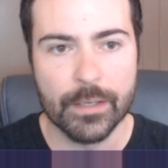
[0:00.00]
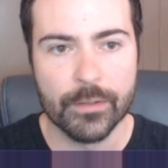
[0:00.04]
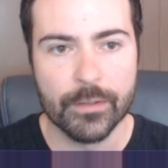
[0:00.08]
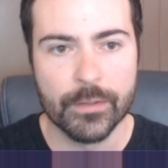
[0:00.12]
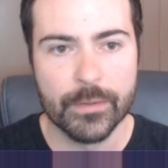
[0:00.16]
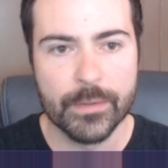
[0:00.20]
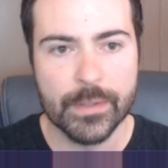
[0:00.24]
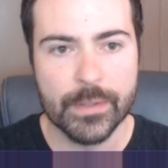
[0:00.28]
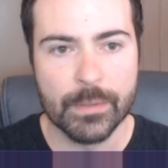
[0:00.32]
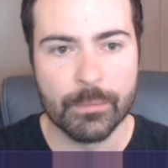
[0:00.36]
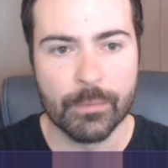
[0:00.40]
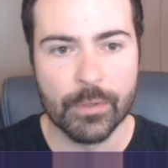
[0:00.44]
So
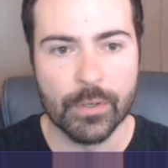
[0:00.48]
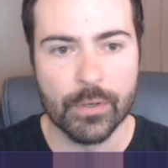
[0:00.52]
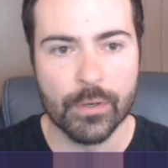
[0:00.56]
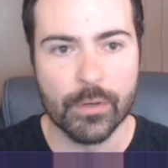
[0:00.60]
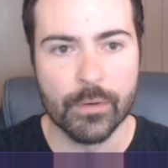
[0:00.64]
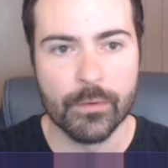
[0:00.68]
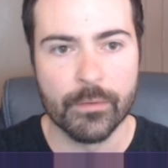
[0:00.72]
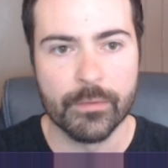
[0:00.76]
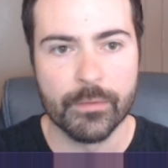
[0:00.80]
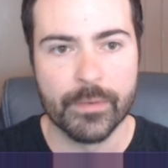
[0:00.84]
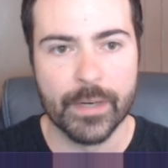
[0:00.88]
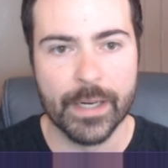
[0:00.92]
I'm going to go
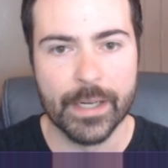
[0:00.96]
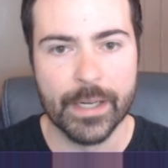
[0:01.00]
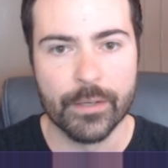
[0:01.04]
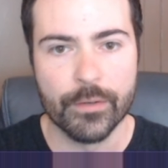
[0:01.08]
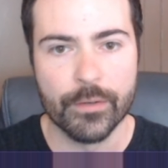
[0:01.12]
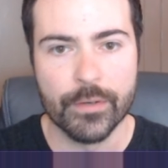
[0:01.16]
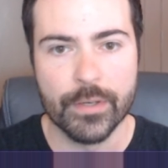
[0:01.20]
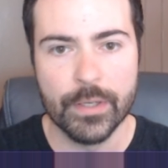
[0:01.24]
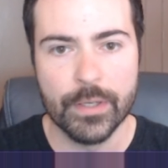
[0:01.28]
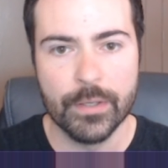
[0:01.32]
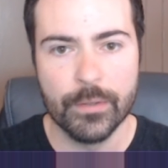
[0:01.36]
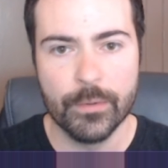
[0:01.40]
File,
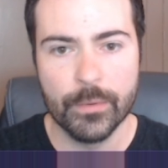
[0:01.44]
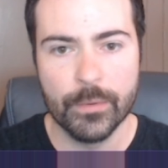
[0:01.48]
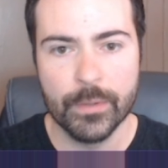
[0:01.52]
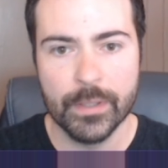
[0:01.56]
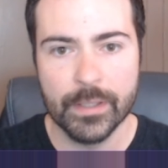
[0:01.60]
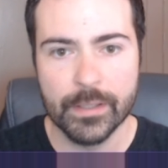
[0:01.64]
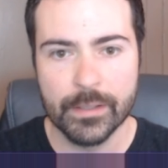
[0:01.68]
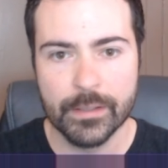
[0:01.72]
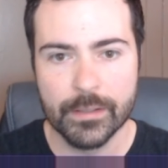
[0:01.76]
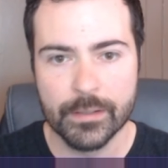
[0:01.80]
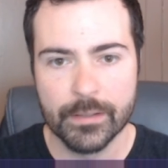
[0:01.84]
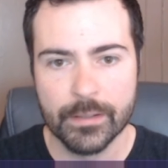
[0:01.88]
New,
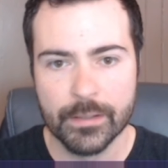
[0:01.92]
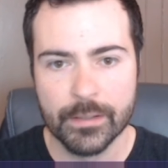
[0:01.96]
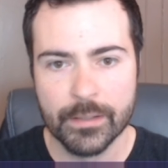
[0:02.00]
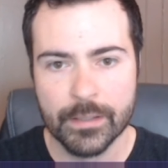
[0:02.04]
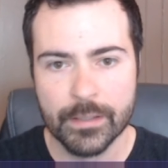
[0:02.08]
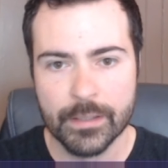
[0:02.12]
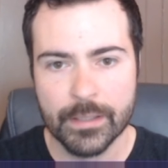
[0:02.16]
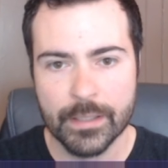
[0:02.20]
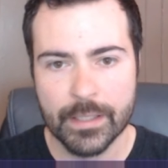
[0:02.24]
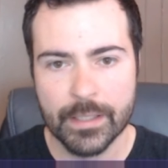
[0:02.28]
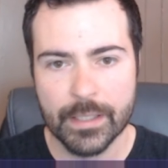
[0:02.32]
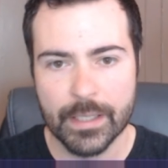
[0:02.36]

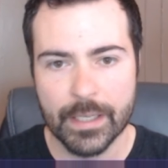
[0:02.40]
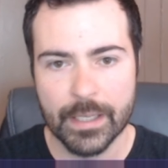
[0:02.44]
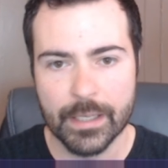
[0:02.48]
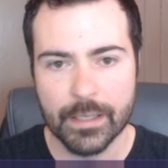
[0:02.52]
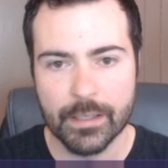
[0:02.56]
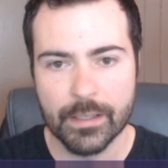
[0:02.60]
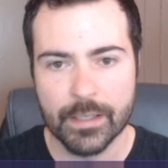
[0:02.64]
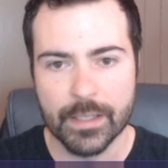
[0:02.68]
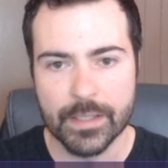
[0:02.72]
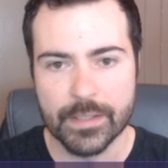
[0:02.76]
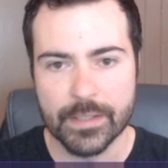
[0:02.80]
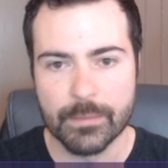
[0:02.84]

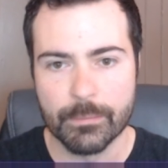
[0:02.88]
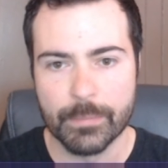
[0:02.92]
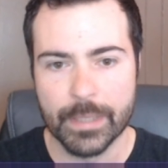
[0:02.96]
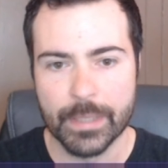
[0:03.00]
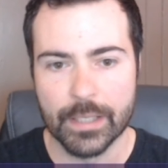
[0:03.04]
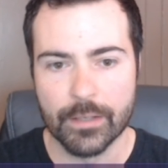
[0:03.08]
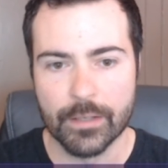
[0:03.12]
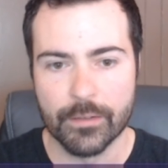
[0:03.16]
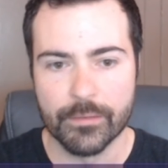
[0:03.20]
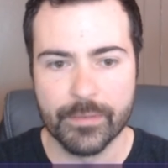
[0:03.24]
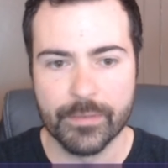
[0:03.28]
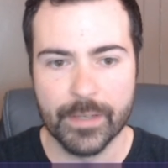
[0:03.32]
Custom Panel
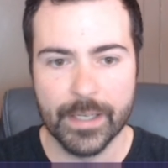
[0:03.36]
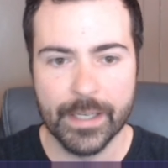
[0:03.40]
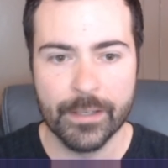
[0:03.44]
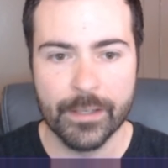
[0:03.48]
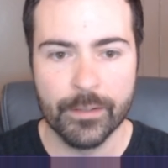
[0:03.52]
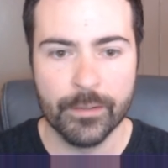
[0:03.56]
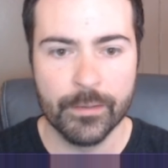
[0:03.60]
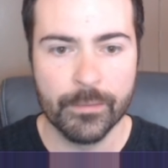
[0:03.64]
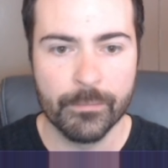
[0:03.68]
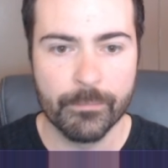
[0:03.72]
File,